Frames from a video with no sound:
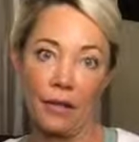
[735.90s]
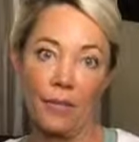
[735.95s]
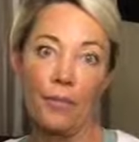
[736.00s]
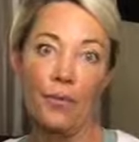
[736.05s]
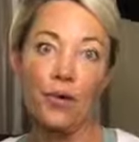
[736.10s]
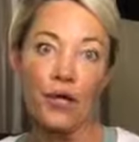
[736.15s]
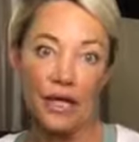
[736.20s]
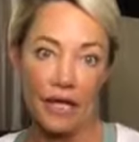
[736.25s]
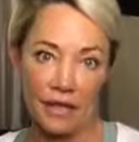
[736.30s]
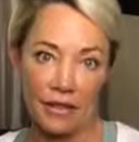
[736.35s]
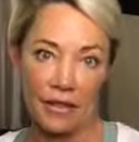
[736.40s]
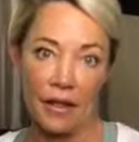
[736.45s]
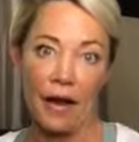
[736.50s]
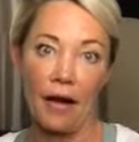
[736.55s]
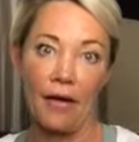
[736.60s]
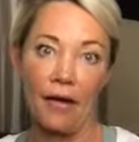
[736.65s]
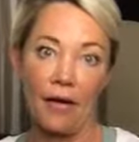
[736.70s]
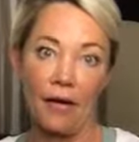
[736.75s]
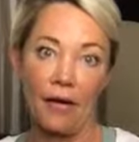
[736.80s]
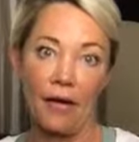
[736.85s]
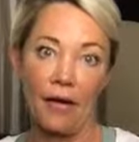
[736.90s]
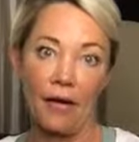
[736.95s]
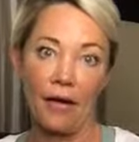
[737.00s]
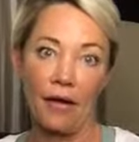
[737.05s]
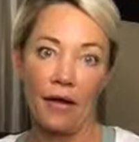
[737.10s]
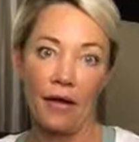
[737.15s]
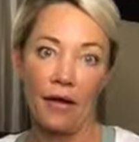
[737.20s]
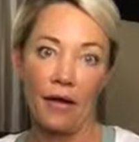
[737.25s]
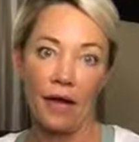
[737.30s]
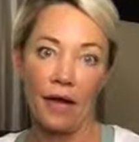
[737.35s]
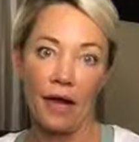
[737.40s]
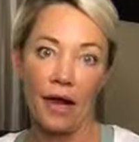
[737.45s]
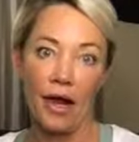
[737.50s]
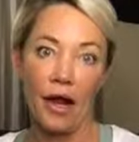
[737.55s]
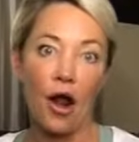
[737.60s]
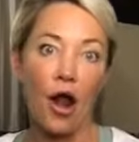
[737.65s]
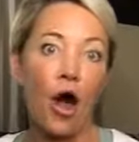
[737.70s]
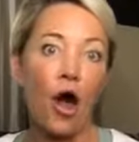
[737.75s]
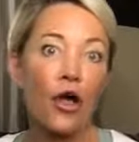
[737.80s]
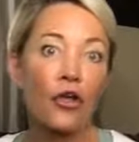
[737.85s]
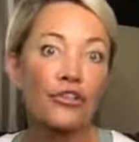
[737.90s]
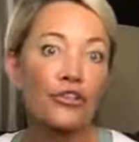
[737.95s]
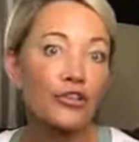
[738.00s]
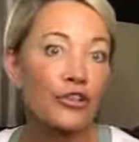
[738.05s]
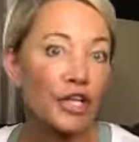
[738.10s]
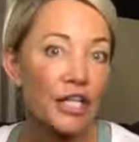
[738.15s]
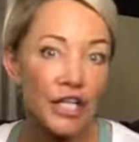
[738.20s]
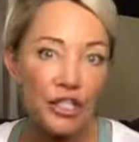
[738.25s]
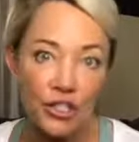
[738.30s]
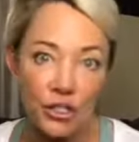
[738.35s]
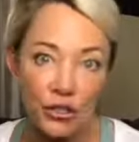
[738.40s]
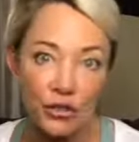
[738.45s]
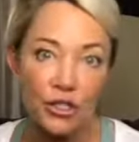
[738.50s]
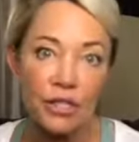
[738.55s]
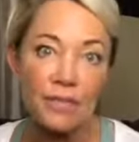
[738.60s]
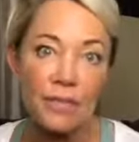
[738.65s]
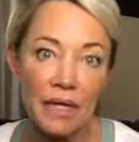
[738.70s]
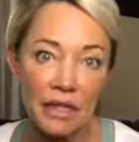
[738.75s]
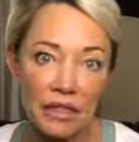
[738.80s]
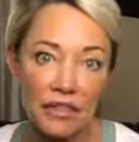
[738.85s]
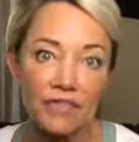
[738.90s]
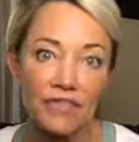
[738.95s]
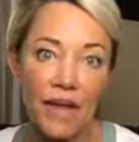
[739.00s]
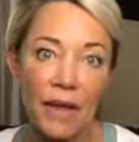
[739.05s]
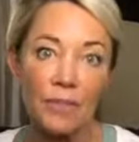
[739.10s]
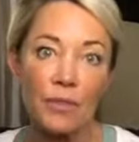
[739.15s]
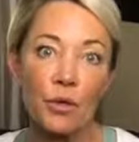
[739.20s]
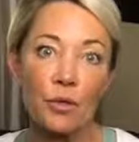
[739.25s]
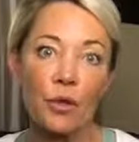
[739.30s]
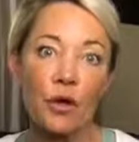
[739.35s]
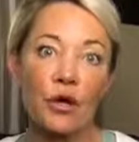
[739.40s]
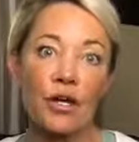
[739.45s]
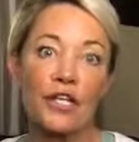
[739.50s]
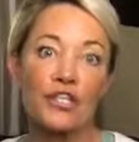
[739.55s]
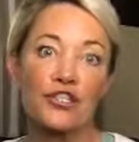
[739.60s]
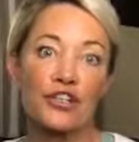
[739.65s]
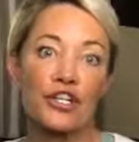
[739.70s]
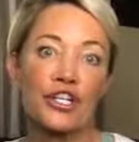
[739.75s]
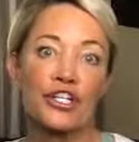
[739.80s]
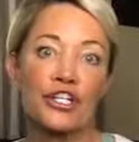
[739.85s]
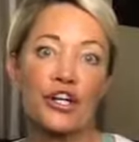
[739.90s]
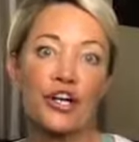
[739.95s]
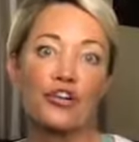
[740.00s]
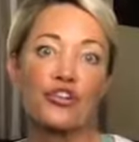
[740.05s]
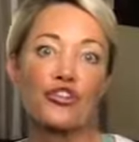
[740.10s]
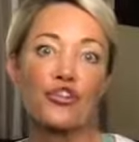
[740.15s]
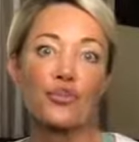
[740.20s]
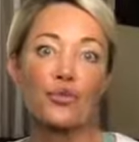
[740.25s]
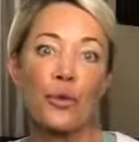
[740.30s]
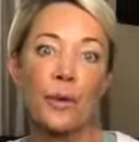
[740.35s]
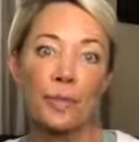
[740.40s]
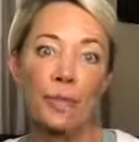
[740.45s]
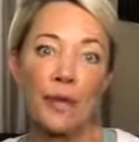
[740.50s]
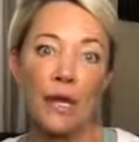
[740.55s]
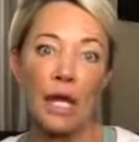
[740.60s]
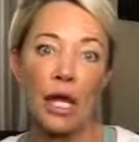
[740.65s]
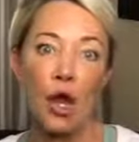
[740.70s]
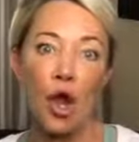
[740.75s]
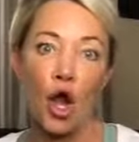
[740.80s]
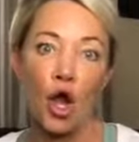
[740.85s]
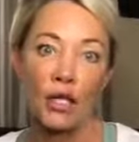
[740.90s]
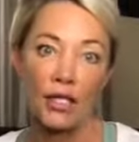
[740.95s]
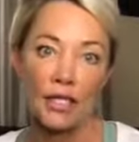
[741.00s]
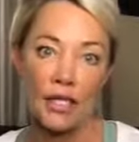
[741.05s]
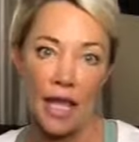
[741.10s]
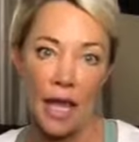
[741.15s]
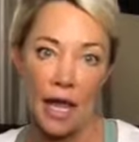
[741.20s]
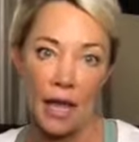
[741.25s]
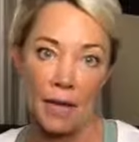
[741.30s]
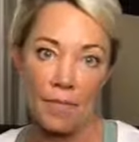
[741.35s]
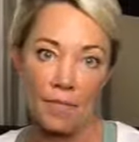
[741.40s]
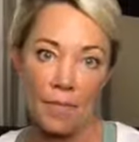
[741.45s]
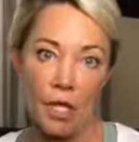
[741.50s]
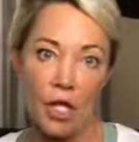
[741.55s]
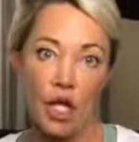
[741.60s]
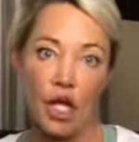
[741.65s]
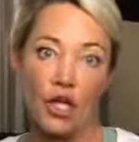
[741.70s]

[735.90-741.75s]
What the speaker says: Put it in there. And all you're going to do the month of February is you're going to start dripping on them.